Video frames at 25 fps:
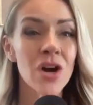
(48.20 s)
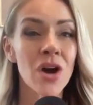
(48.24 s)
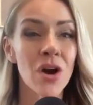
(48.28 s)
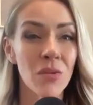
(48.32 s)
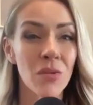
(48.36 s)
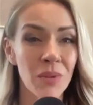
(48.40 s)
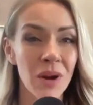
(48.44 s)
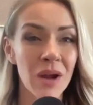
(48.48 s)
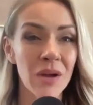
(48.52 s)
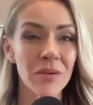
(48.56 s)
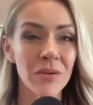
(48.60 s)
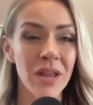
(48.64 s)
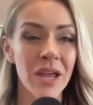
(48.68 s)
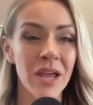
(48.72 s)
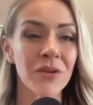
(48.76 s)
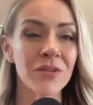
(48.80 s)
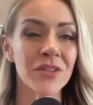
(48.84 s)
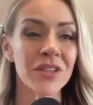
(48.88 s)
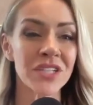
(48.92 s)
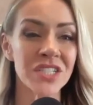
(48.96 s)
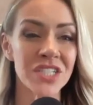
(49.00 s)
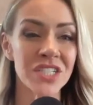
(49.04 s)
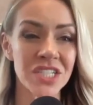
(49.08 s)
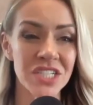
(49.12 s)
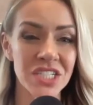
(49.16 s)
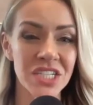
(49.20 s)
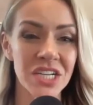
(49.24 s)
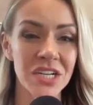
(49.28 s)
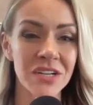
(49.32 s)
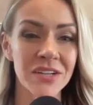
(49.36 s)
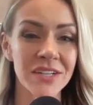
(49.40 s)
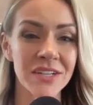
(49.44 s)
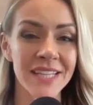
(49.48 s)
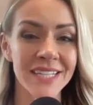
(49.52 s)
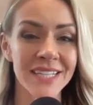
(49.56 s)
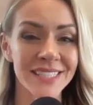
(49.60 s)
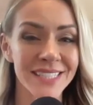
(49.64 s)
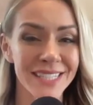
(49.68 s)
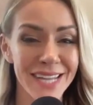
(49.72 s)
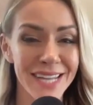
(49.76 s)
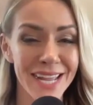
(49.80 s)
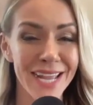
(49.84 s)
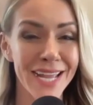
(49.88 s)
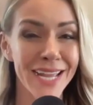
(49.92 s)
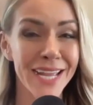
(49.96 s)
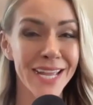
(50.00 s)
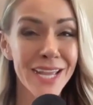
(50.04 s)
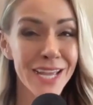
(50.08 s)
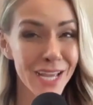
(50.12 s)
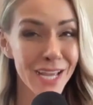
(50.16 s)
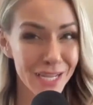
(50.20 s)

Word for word: around health. And she's sharing that today,